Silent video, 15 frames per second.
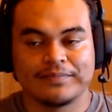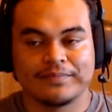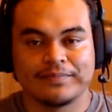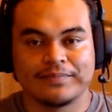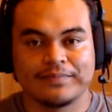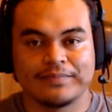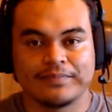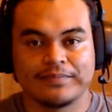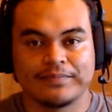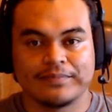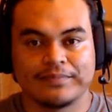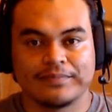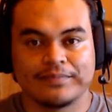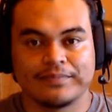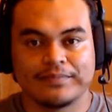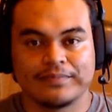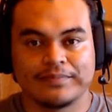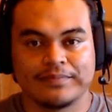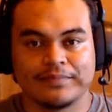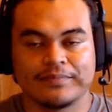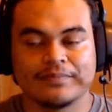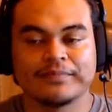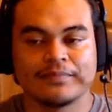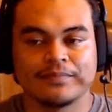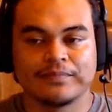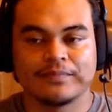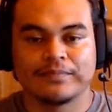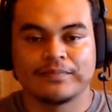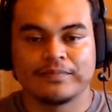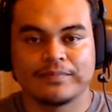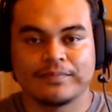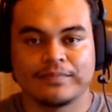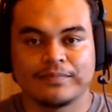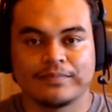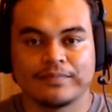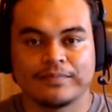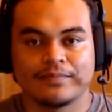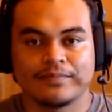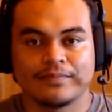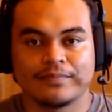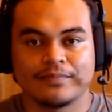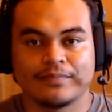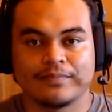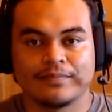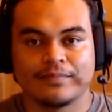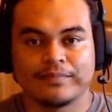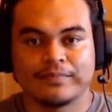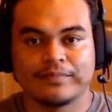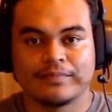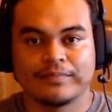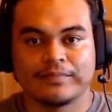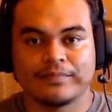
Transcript: The person shown says nothing.